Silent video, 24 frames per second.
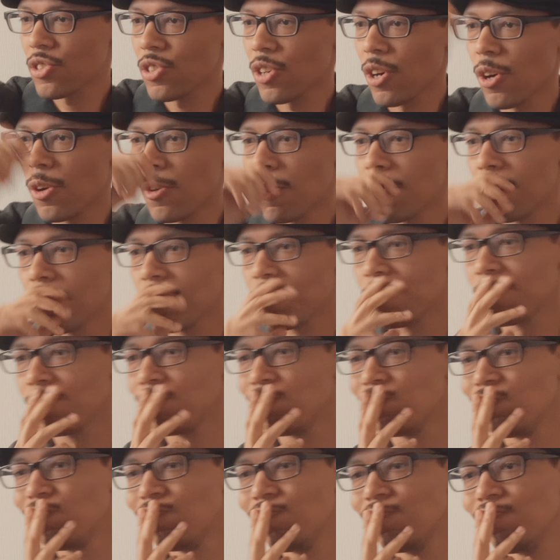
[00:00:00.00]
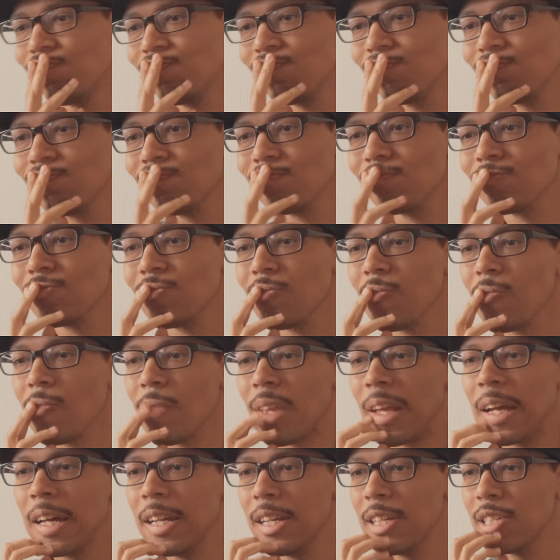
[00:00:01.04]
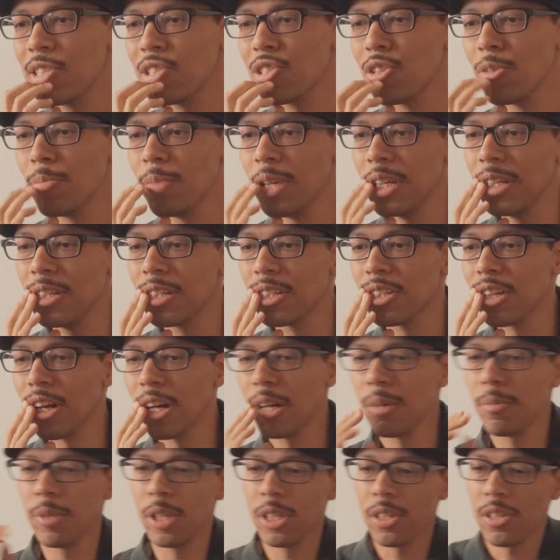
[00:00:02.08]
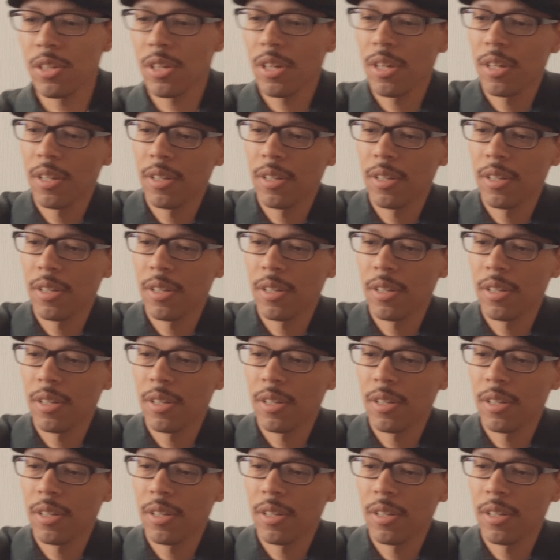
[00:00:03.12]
so it is to be determined.